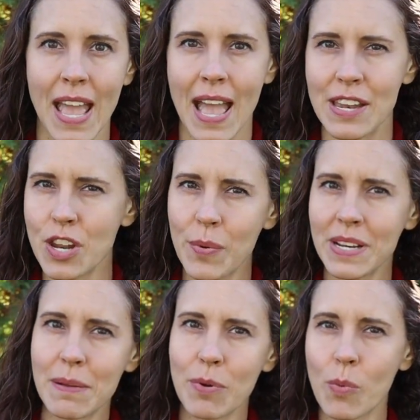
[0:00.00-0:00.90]
And
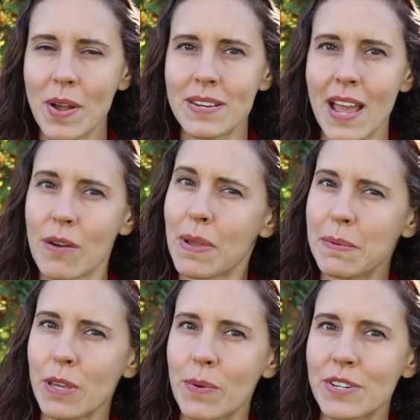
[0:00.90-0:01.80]
knowing number 1 now,
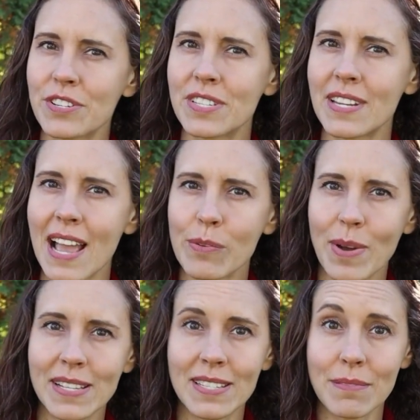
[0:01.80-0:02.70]
maybe you understand
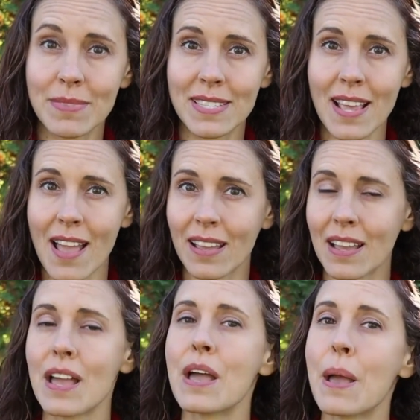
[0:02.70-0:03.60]
why some
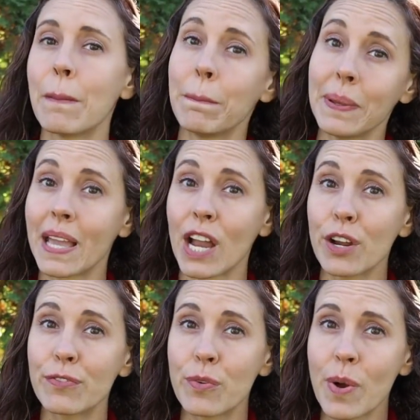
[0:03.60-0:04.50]
say, be
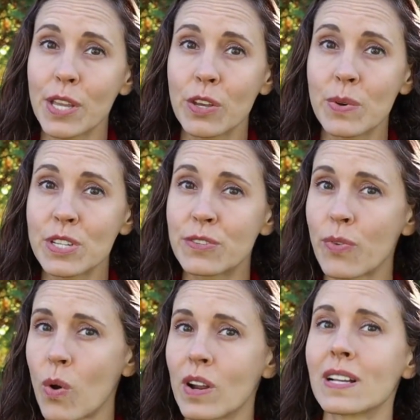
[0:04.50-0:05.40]
careful what you wish
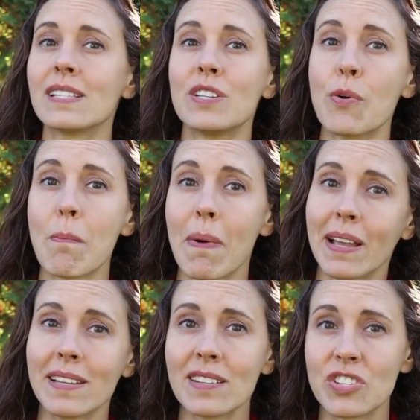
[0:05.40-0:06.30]
for, because you
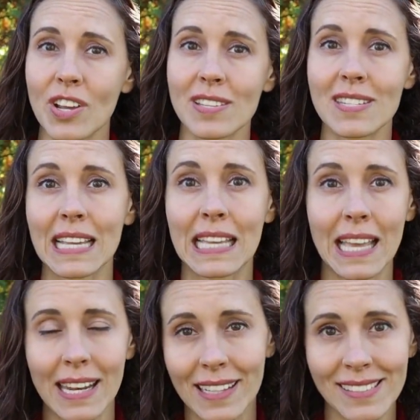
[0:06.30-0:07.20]
might just
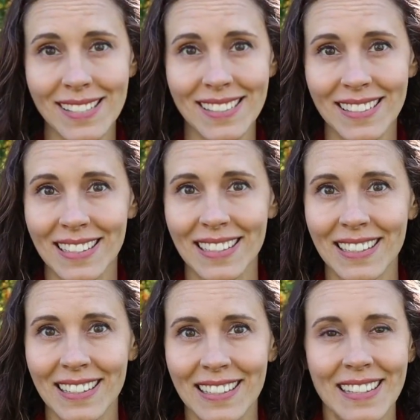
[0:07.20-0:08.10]
get it.
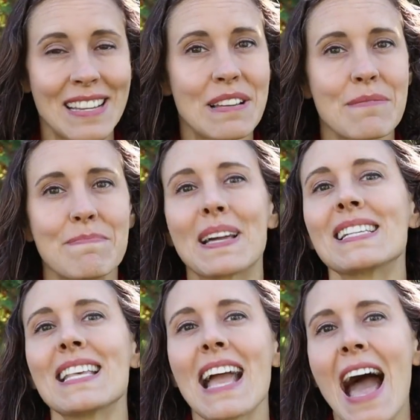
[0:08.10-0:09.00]

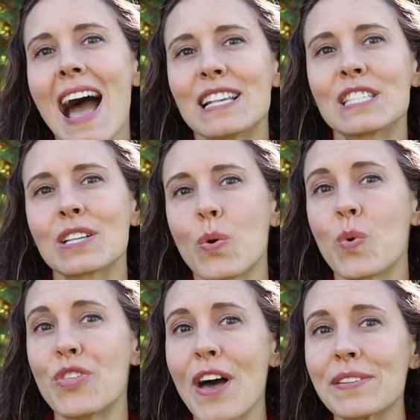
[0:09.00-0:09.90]
because they ask
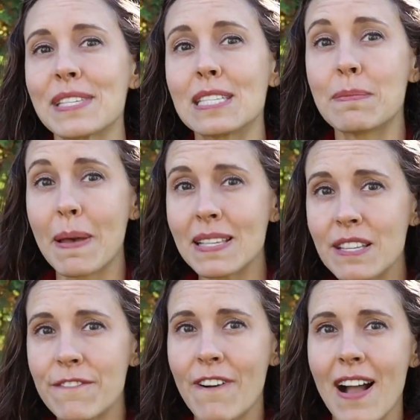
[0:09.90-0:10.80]
without
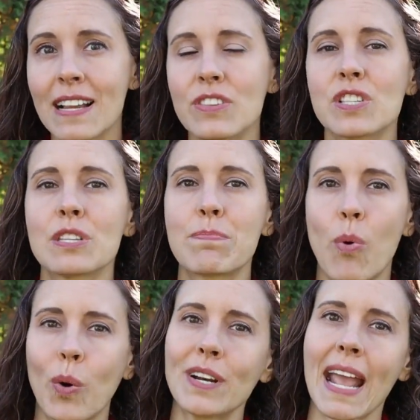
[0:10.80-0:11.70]
specifying the
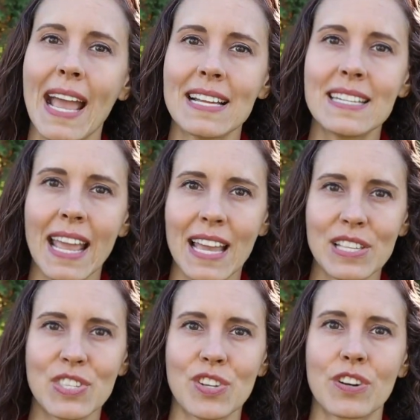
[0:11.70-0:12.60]
support and
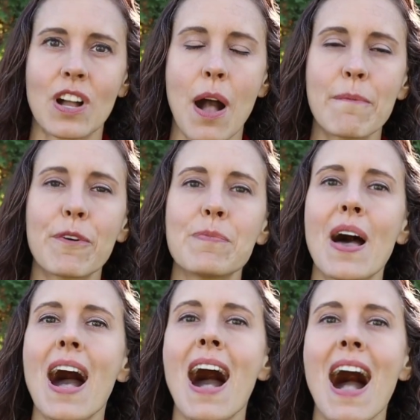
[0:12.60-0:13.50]
answer come from
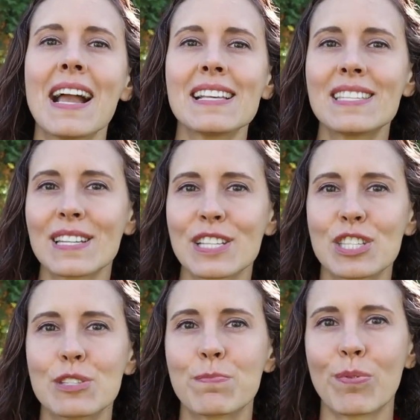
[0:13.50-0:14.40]
the highest
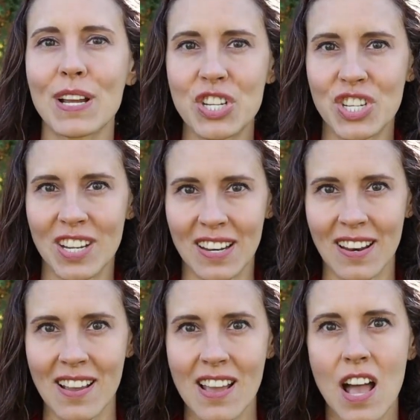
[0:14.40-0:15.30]

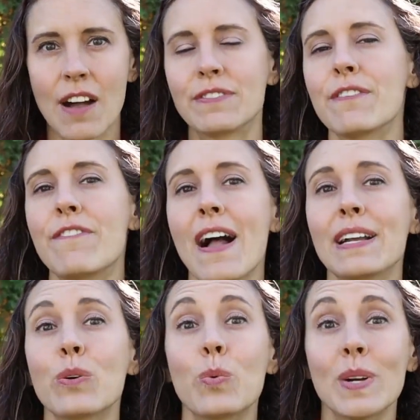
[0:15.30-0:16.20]
expression of
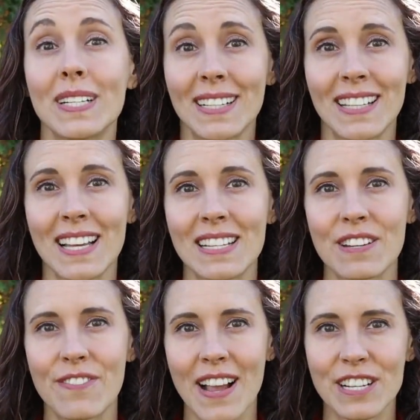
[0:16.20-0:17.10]
divine will,
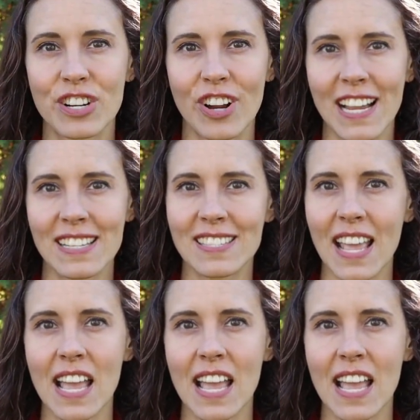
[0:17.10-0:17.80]
divine grace,